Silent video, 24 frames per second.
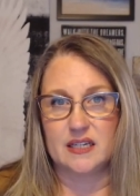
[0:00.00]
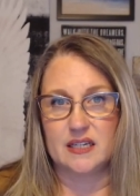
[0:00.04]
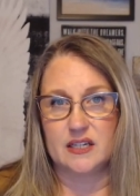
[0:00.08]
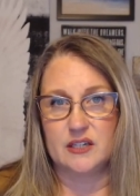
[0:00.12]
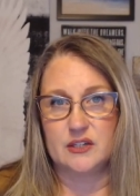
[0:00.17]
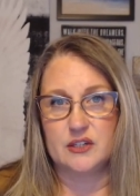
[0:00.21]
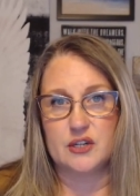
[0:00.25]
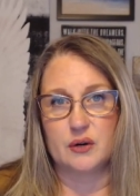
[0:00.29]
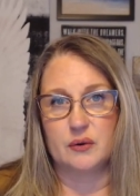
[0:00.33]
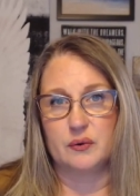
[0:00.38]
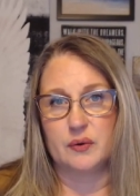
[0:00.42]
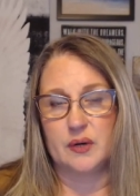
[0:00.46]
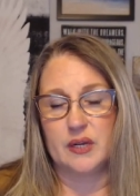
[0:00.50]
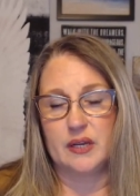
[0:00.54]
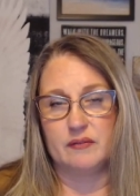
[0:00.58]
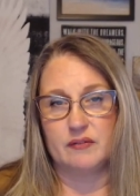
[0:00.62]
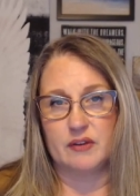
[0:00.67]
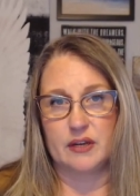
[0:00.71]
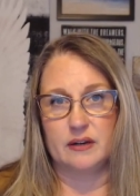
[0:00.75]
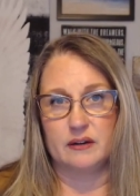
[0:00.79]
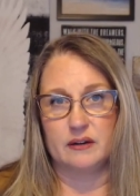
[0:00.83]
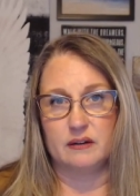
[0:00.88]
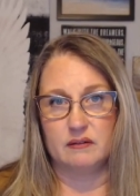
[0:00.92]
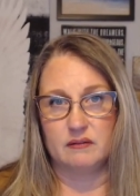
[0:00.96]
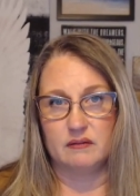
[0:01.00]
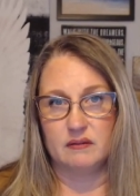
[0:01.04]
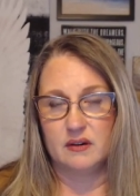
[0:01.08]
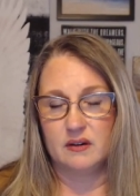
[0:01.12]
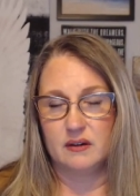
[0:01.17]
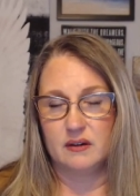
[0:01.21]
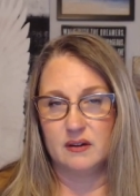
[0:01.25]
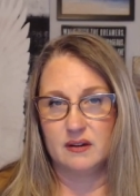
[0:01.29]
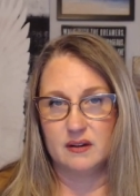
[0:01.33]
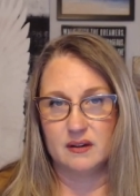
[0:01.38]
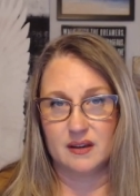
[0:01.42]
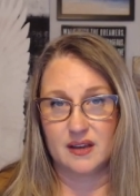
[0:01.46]
and don't even
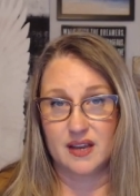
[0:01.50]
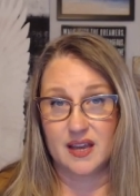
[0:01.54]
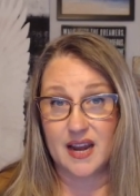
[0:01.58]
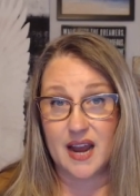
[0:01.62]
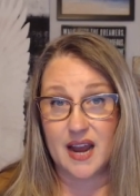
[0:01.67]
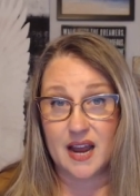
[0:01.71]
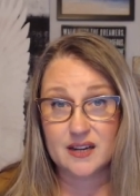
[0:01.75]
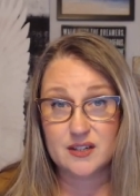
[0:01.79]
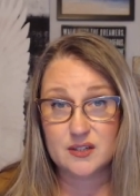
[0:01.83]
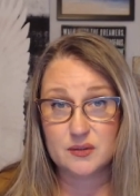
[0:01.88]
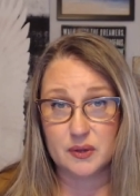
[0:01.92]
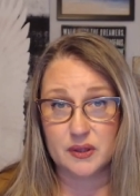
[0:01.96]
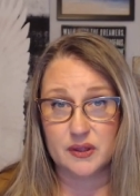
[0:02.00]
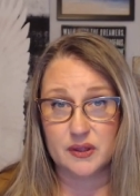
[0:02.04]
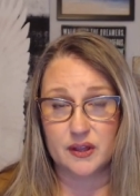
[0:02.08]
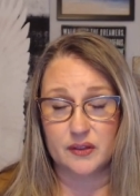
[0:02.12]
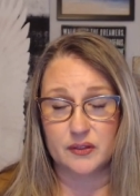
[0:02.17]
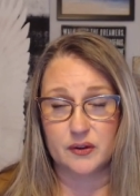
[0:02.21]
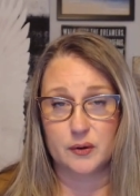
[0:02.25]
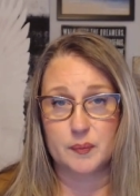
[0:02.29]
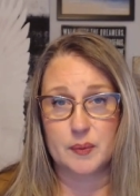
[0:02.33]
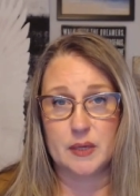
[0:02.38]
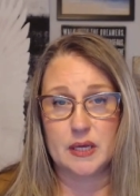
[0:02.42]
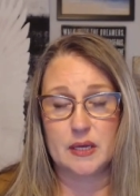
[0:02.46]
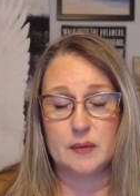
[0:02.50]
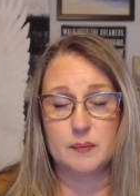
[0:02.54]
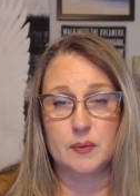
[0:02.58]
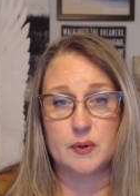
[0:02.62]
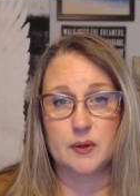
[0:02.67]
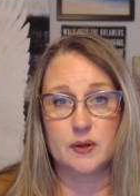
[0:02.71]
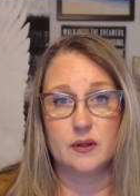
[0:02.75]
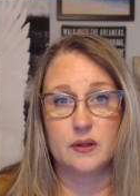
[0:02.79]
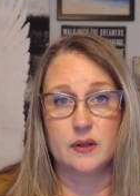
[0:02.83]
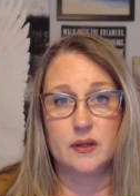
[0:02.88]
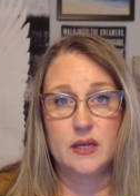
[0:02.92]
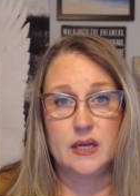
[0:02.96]
connect with other
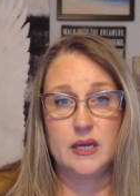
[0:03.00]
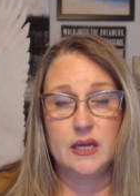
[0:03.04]
people